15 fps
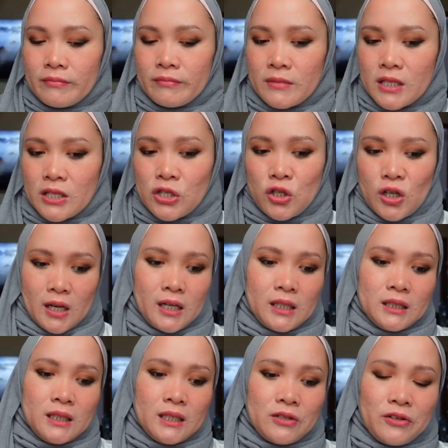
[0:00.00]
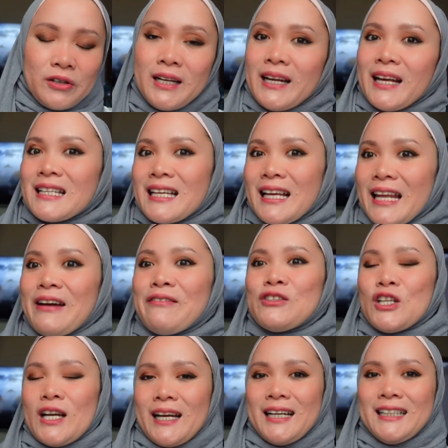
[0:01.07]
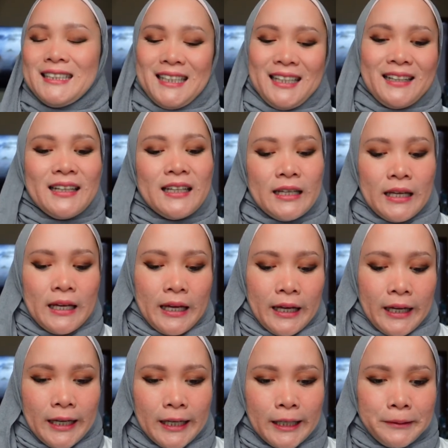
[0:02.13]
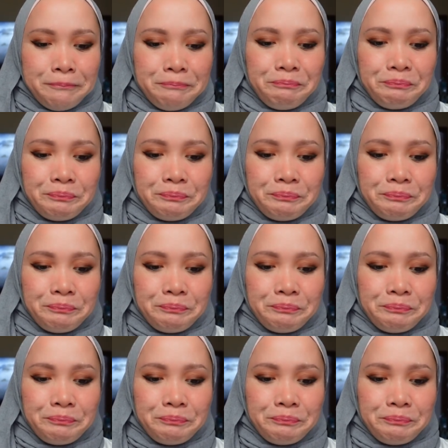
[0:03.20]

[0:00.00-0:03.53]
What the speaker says: This chaga tea, it's really nice. I love chaga tea. And